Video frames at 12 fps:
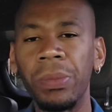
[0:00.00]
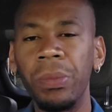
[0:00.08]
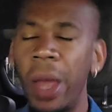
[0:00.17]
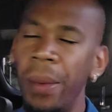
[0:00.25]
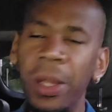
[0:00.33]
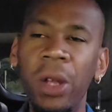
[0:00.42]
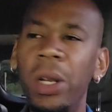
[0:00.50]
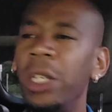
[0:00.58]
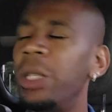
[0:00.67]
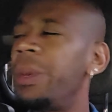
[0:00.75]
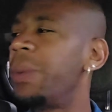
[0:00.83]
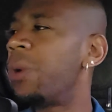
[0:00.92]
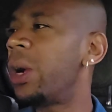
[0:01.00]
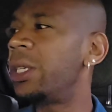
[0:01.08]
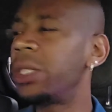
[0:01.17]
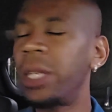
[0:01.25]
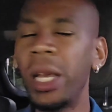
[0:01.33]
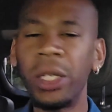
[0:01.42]
Maybe there needs to be more
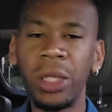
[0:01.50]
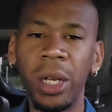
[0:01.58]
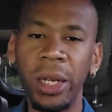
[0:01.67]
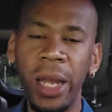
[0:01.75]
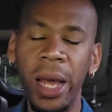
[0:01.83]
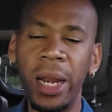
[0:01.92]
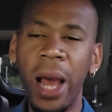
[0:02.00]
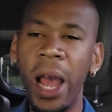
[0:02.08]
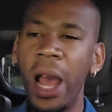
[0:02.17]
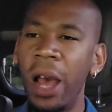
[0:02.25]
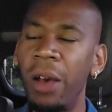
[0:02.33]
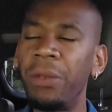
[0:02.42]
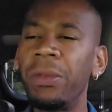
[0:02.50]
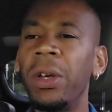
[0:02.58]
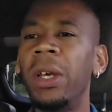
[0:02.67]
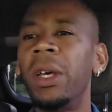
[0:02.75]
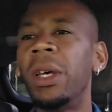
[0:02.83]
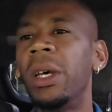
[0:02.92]
education on that. I have
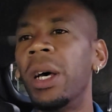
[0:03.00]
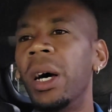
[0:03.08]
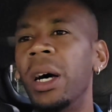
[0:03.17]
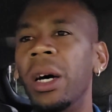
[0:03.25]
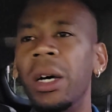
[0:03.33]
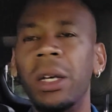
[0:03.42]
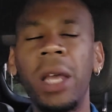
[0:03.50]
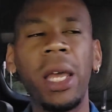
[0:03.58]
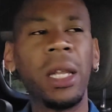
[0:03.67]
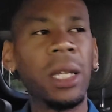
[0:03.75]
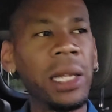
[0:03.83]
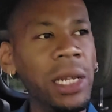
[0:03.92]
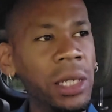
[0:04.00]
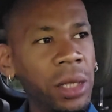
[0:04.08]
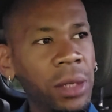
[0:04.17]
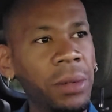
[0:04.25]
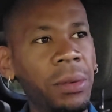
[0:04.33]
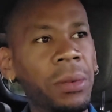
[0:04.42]
at
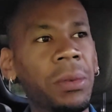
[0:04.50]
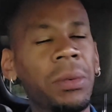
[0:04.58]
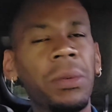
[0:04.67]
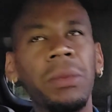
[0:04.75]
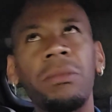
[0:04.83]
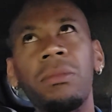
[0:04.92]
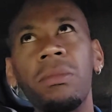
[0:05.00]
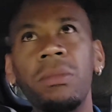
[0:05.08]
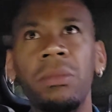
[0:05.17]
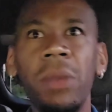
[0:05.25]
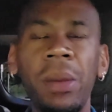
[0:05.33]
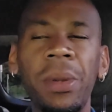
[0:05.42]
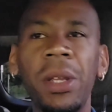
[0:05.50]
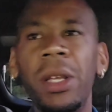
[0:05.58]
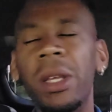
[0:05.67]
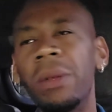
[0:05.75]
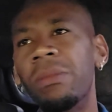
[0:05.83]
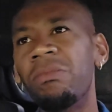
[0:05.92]
least
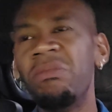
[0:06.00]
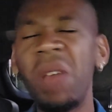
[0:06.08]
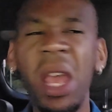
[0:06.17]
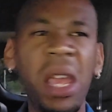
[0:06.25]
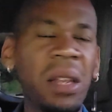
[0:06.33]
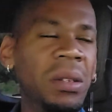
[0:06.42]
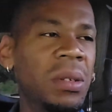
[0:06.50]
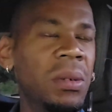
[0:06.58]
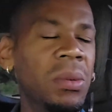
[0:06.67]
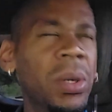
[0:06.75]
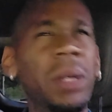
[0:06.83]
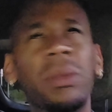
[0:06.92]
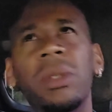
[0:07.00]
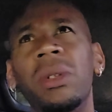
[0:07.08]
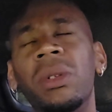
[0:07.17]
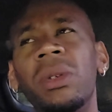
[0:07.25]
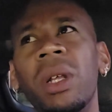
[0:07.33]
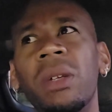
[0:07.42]
maybe
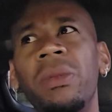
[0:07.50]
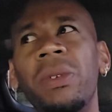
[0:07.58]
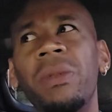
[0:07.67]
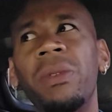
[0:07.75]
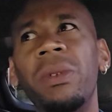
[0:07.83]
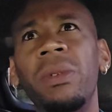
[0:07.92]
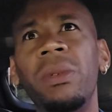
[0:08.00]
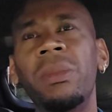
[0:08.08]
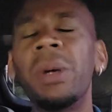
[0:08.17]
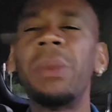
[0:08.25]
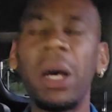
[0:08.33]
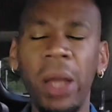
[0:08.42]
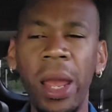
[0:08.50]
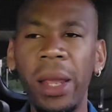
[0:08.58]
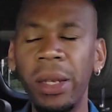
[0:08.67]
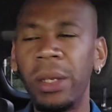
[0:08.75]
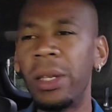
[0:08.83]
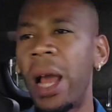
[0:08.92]
2015, about
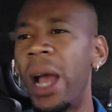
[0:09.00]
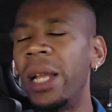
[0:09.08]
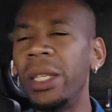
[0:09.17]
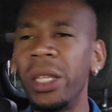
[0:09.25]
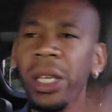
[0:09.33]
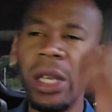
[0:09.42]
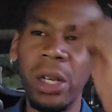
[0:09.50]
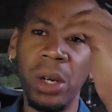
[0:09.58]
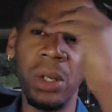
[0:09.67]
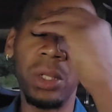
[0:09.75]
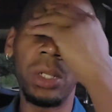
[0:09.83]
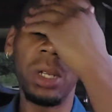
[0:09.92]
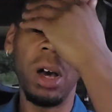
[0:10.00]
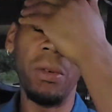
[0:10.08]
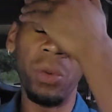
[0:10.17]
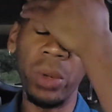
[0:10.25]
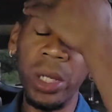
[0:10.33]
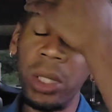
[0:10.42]
8-9 years
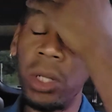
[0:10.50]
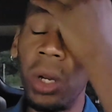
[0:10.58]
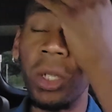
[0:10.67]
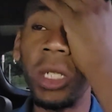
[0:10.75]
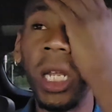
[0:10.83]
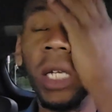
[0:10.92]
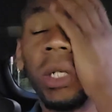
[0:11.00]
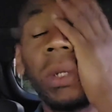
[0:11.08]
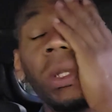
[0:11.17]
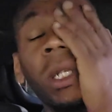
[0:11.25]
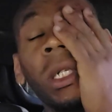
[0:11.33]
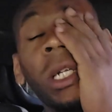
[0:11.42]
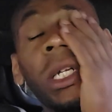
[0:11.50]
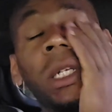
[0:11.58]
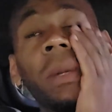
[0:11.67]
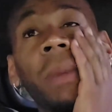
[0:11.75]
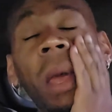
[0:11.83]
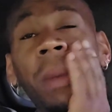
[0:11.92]
of research into the
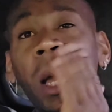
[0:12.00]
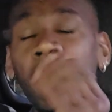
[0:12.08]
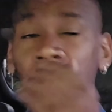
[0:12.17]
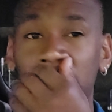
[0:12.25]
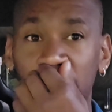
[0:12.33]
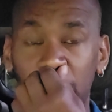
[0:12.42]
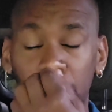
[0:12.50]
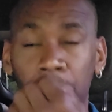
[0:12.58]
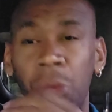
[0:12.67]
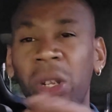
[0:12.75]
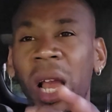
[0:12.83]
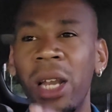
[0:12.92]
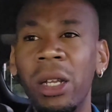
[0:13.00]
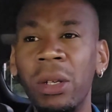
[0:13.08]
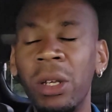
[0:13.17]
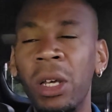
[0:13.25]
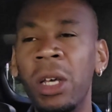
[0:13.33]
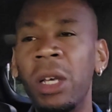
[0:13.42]
system. Maybe I need to kind of